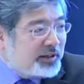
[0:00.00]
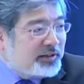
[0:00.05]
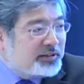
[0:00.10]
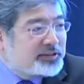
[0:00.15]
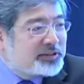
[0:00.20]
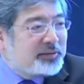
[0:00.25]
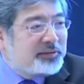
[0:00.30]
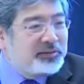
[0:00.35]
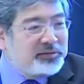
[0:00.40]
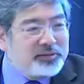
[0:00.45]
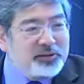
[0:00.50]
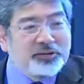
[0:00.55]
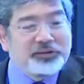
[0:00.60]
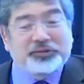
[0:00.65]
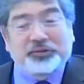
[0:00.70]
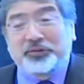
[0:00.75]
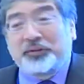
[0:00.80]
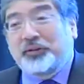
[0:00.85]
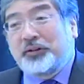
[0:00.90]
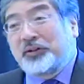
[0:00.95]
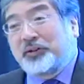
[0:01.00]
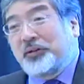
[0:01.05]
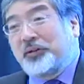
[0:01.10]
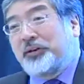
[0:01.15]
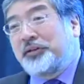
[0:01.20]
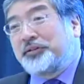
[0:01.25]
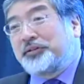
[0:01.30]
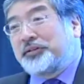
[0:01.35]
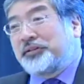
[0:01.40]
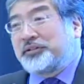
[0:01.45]
Now, those of you who are
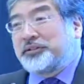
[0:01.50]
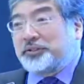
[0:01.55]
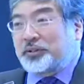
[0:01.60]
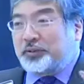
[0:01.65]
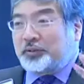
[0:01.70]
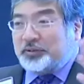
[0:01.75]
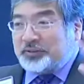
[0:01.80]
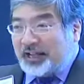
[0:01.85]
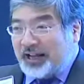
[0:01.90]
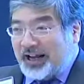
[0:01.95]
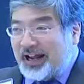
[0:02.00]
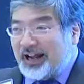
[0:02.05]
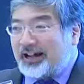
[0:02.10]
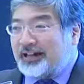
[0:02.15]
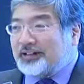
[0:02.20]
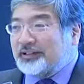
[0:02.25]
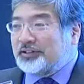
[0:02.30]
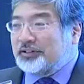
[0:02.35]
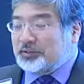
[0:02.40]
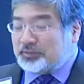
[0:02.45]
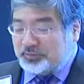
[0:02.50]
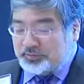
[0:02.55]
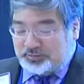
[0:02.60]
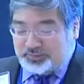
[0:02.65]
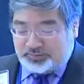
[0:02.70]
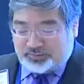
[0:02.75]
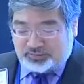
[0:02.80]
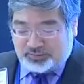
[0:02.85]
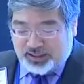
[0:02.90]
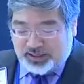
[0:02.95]
lawyers, this is old hat and it's
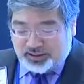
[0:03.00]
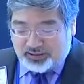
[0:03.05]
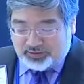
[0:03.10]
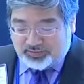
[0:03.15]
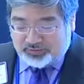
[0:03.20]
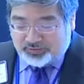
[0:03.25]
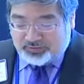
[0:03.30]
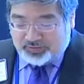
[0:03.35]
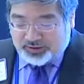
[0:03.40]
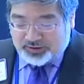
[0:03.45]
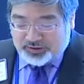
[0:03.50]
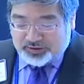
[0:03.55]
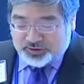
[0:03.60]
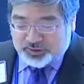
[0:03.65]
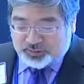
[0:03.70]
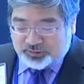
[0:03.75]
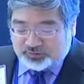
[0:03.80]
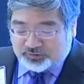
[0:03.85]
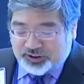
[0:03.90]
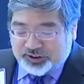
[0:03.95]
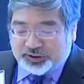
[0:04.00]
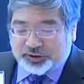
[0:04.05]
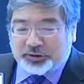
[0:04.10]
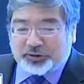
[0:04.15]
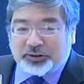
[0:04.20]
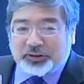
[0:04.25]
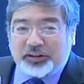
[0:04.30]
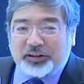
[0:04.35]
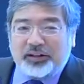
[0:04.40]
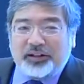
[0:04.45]
kind of
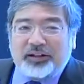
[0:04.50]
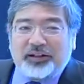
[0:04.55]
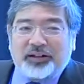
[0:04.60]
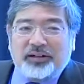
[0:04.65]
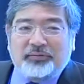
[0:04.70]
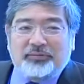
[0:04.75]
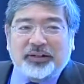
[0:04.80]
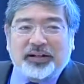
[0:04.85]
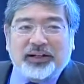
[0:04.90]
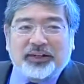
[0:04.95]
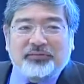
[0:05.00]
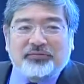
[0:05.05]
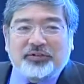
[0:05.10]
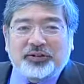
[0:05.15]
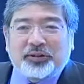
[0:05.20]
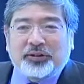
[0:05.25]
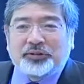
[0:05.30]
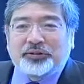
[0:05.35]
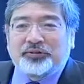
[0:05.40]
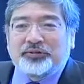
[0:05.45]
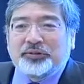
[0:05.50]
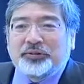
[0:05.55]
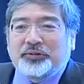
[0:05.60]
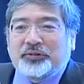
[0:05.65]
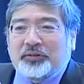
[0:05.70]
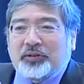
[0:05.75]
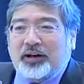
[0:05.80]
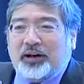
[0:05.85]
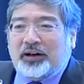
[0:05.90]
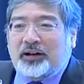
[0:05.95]
superficial. But for those of you
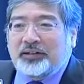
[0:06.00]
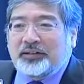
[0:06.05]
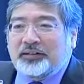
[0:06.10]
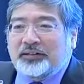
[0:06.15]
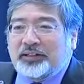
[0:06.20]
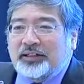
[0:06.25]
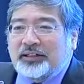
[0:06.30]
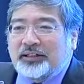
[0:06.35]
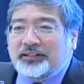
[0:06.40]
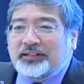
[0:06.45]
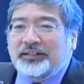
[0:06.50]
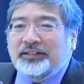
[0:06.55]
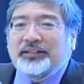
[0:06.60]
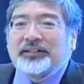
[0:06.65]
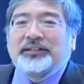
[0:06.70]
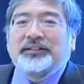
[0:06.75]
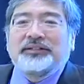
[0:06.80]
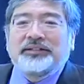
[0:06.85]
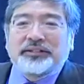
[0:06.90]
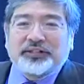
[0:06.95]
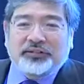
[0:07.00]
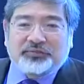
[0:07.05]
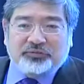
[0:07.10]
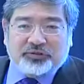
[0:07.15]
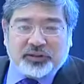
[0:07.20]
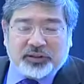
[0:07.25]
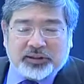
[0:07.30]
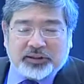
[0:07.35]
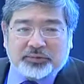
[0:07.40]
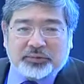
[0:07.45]
who aren't, it's a little
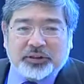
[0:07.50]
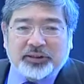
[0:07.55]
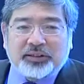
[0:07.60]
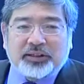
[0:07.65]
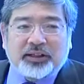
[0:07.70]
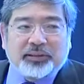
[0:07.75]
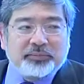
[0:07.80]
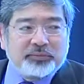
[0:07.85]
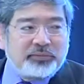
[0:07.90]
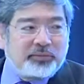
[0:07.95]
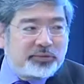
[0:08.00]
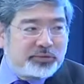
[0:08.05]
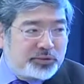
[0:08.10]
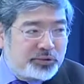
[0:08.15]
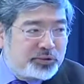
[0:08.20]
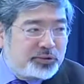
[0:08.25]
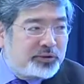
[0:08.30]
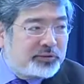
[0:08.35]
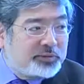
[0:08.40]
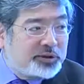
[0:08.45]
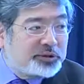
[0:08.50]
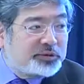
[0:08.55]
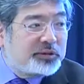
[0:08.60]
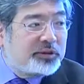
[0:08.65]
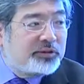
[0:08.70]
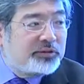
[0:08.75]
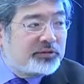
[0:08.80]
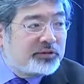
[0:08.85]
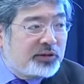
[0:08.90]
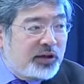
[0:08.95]
different when you come through the
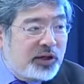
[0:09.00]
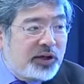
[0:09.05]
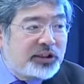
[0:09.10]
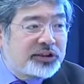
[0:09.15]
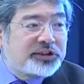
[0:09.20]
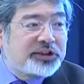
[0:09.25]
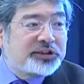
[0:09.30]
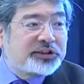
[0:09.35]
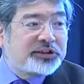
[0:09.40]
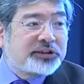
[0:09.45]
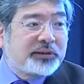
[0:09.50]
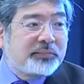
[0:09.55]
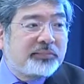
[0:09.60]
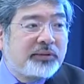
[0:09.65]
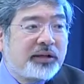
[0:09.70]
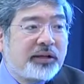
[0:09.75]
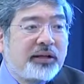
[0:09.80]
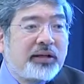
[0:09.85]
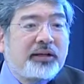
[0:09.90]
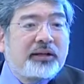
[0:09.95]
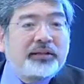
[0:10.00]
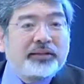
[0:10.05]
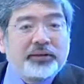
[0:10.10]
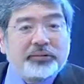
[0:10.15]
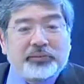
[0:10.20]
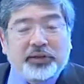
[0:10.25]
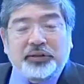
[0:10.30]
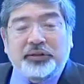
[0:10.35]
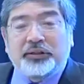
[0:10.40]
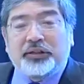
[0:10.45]
administrative law system
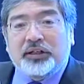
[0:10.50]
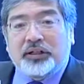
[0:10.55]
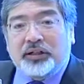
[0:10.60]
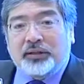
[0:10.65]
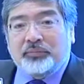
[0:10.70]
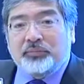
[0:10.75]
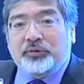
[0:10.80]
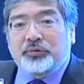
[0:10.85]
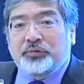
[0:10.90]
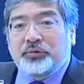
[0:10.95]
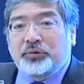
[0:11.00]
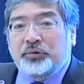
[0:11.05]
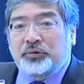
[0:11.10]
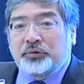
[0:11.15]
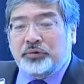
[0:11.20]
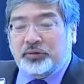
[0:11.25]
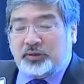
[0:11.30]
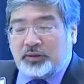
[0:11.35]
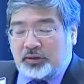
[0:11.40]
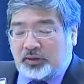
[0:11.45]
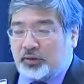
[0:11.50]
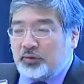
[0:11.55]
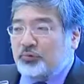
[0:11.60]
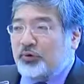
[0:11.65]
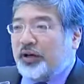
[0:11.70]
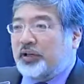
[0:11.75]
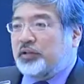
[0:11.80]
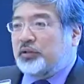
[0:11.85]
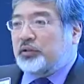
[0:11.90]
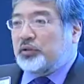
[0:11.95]
than when you come through the
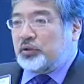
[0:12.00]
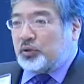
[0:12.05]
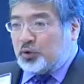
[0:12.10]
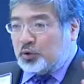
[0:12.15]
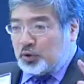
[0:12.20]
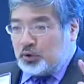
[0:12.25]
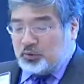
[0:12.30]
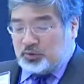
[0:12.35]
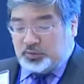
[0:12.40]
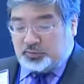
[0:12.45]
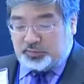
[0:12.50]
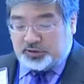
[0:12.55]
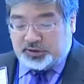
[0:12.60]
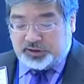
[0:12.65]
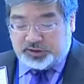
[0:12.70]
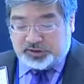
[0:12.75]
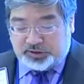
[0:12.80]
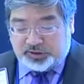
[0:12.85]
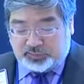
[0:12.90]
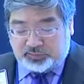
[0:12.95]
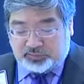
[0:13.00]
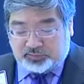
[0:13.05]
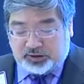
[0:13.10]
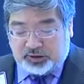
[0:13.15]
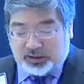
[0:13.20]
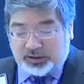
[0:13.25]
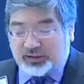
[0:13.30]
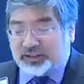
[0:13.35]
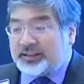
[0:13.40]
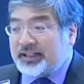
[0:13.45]
regular courtroom system
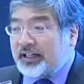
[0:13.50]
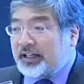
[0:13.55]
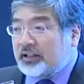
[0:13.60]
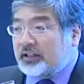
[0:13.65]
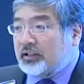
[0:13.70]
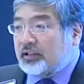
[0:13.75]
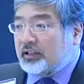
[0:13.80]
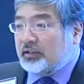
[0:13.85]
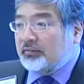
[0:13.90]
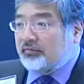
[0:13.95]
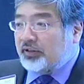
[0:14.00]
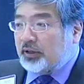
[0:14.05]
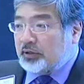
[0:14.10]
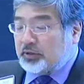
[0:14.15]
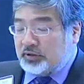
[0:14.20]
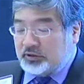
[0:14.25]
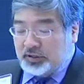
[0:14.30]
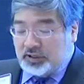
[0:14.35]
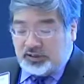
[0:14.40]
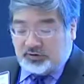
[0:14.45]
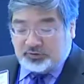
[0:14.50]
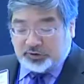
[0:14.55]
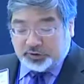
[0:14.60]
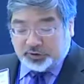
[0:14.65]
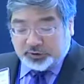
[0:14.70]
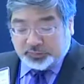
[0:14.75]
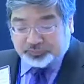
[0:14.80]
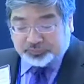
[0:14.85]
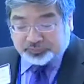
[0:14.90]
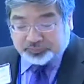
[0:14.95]
at state and federal levels.